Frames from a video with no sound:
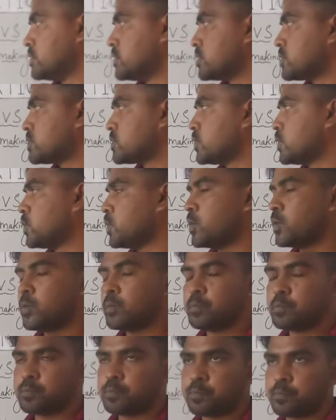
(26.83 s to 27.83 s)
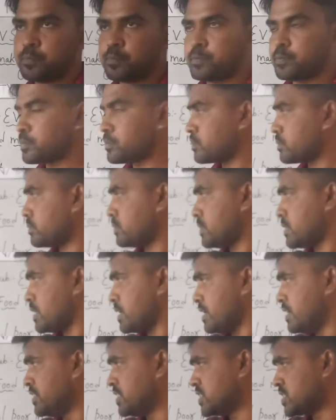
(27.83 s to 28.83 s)
So,
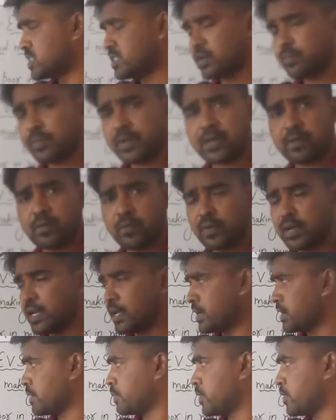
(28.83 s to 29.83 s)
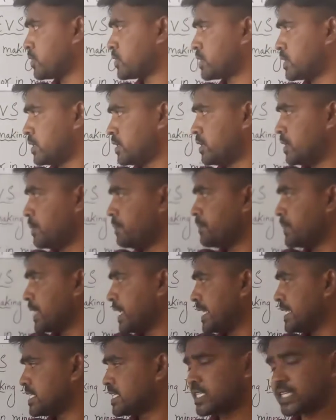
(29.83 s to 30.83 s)
in this topic, we will learn about
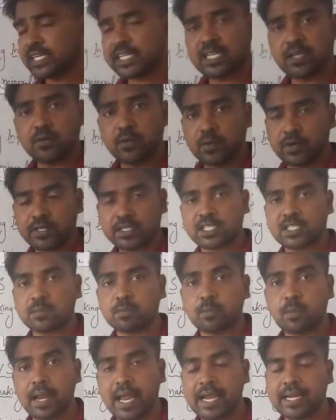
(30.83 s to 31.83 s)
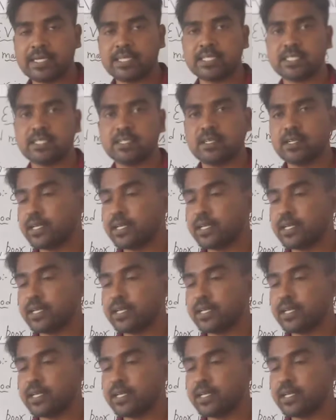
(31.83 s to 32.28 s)
insectivorous plants.